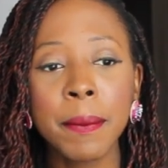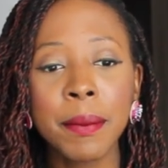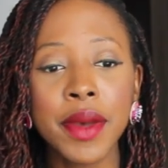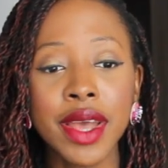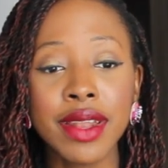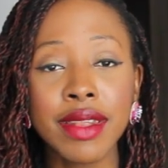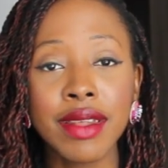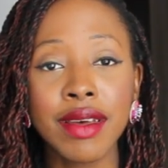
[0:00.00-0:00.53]

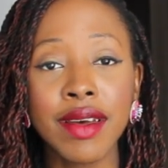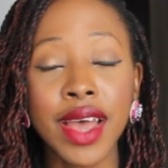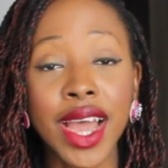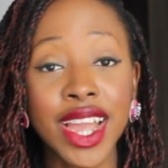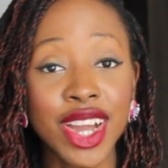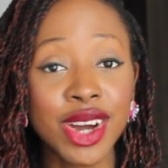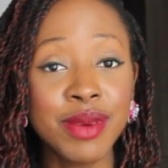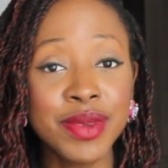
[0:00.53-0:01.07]
But
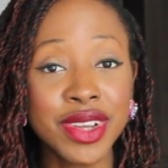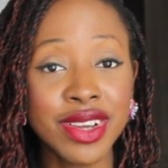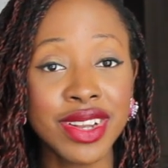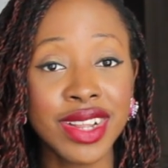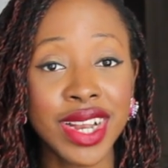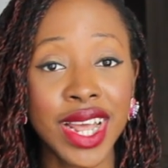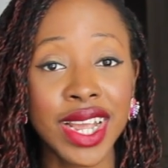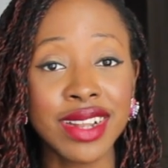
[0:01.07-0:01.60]
I hope you're
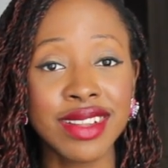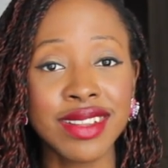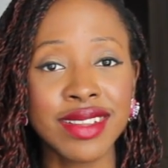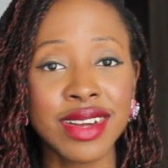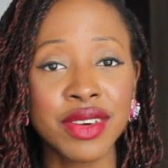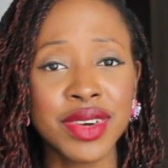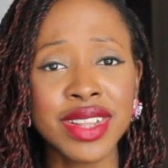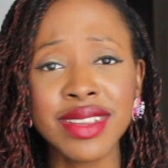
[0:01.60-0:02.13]
gonna like this
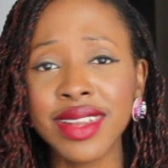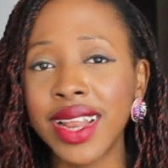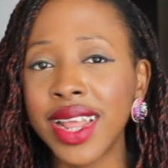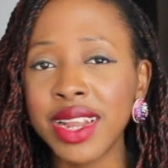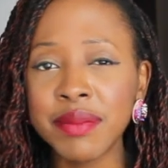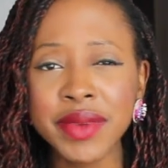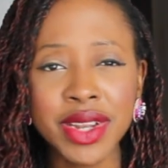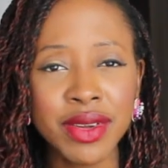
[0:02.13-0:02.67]
series.
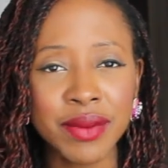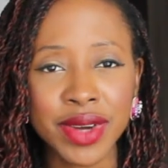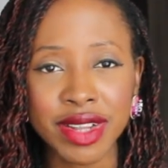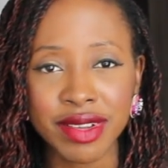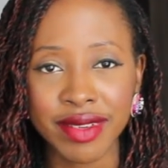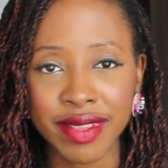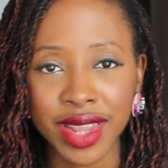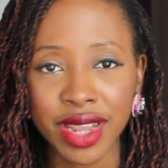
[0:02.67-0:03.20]
Let me know
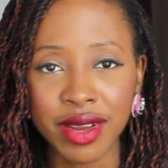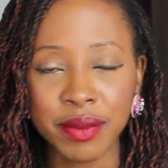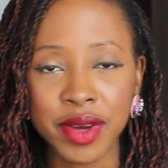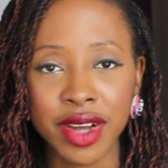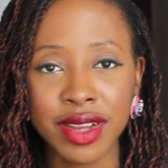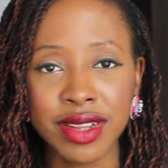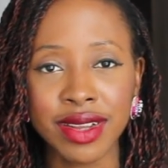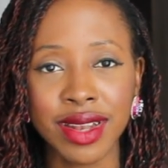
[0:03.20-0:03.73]
what you think
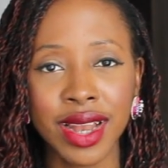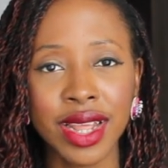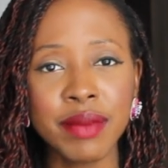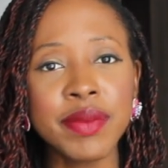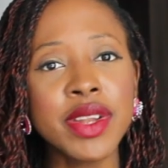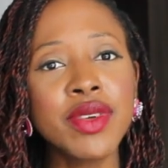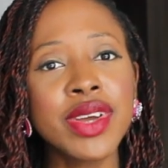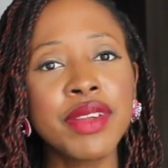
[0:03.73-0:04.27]
about it.
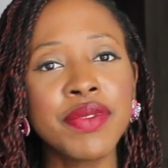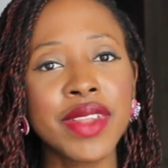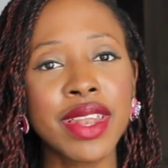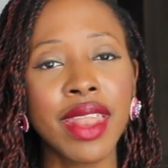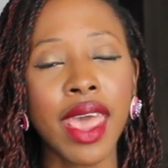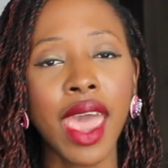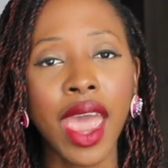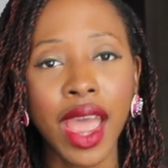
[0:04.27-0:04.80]
Let me know if it
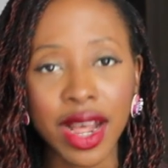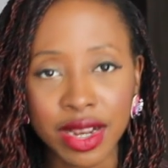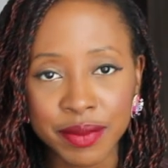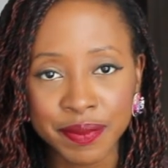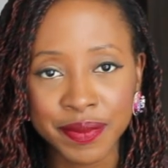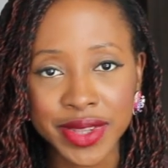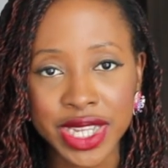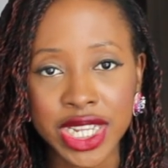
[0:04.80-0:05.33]

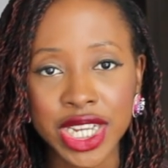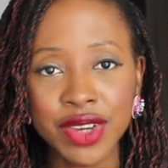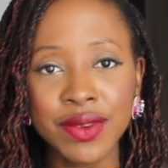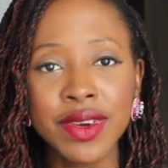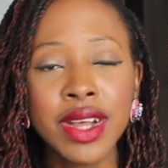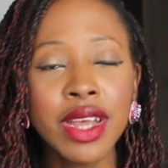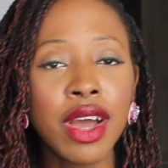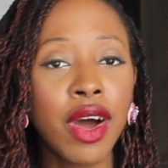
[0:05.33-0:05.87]
helped
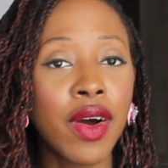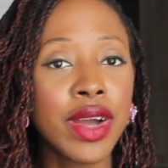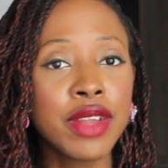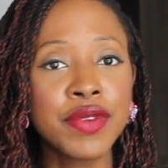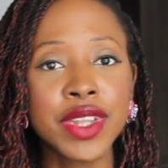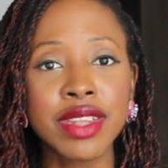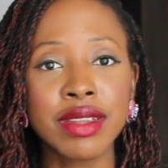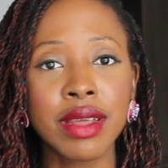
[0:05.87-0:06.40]
you, or
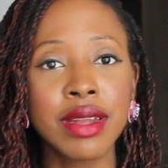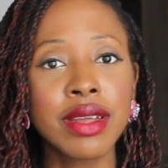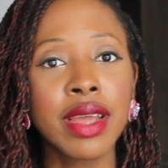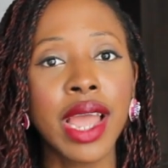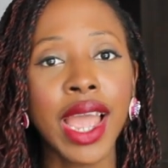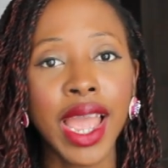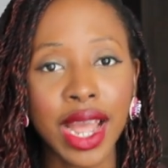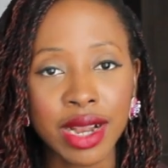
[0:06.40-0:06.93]
if it's
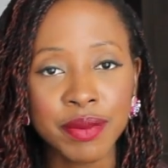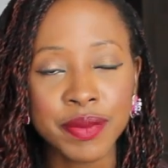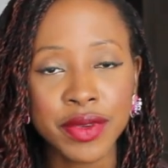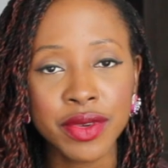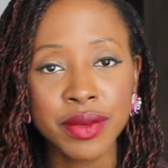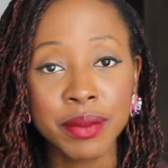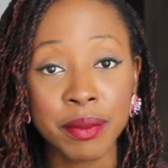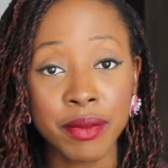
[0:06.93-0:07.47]
gonna
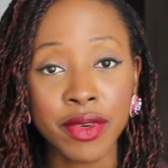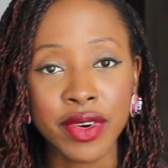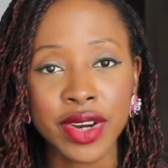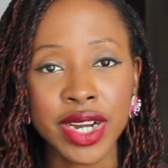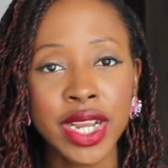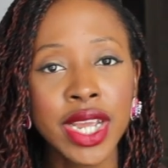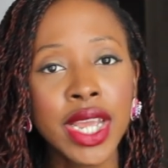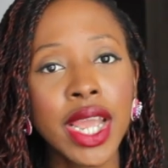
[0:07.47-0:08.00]
help you
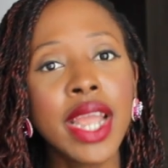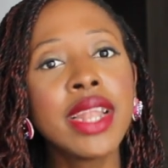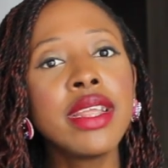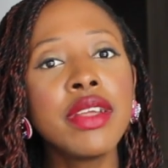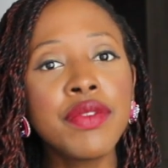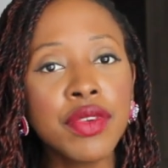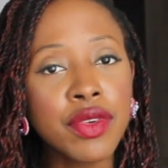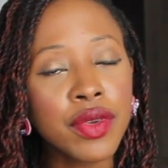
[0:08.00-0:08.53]
more. And
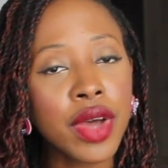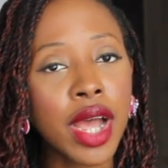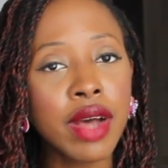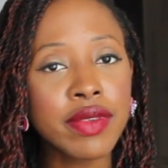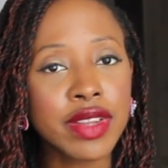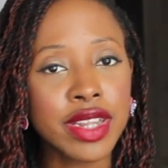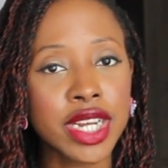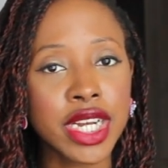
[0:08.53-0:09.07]
if you do
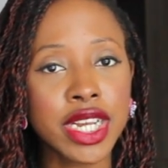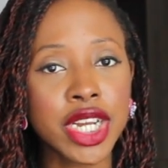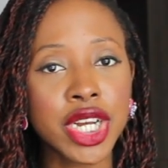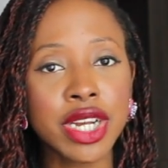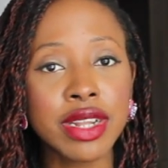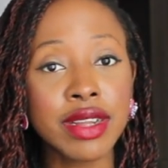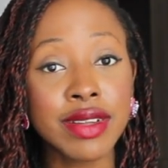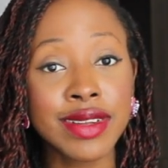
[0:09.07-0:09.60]
have
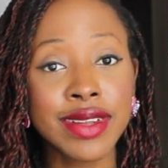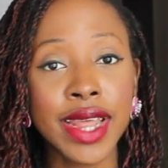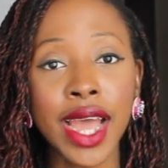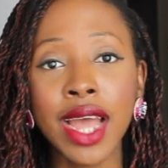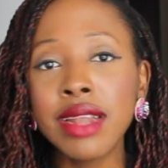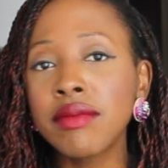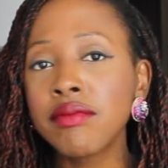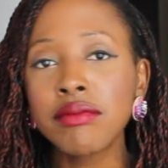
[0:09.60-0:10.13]
suggestion on
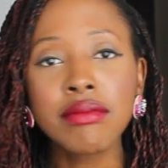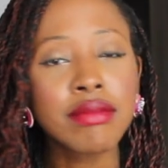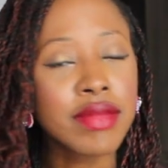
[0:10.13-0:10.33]
that,